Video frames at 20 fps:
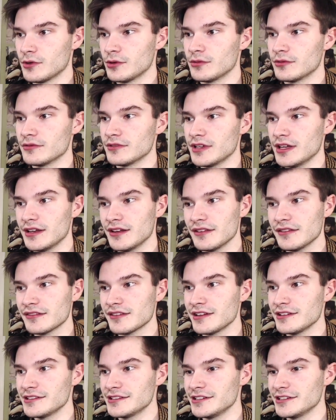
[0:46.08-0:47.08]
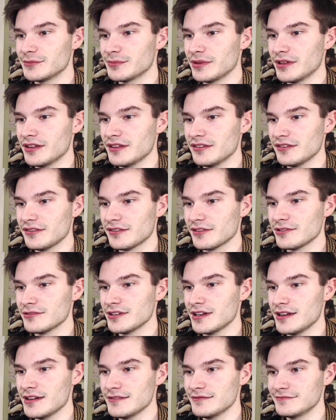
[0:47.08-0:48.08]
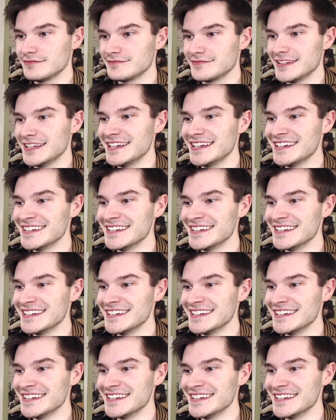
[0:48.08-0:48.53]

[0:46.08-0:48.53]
Oh, it is 19 plus. Okay.